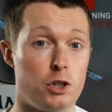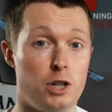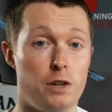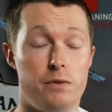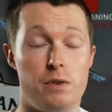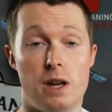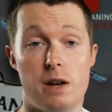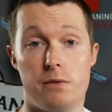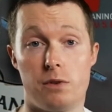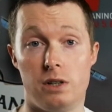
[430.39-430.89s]
And if
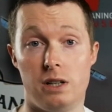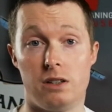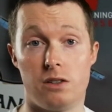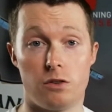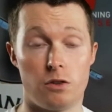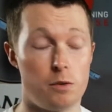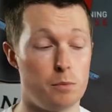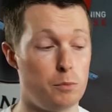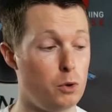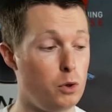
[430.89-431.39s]
you ever need
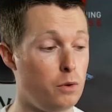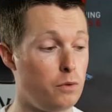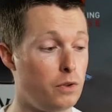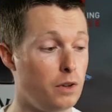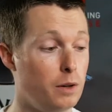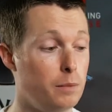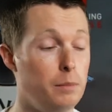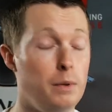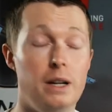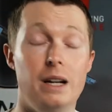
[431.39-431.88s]
to remove
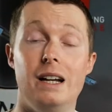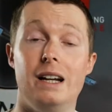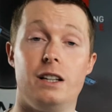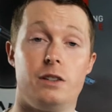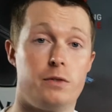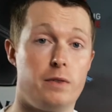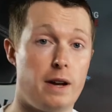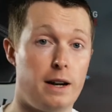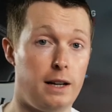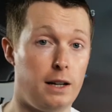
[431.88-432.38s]
them,
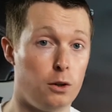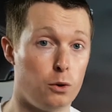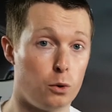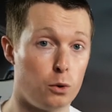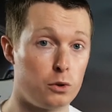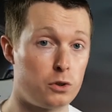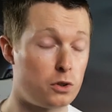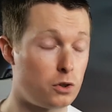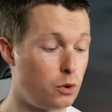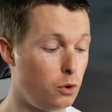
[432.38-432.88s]
it's very
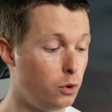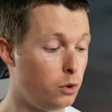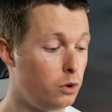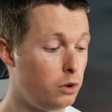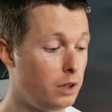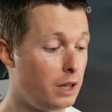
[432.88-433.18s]
old school.